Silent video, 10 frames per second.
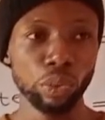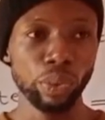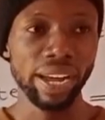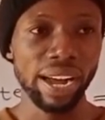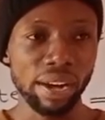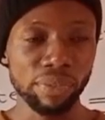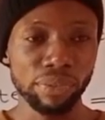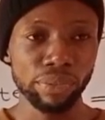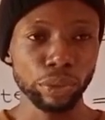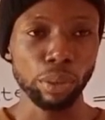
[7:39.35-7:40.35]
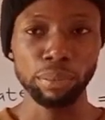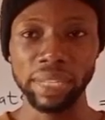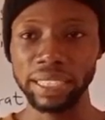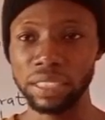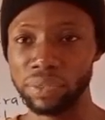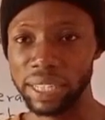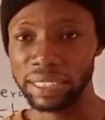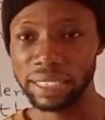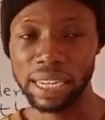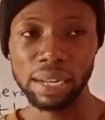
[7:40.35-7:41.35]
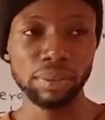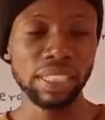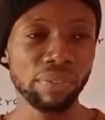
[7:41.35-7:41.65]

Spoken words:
we have some digestive enzymes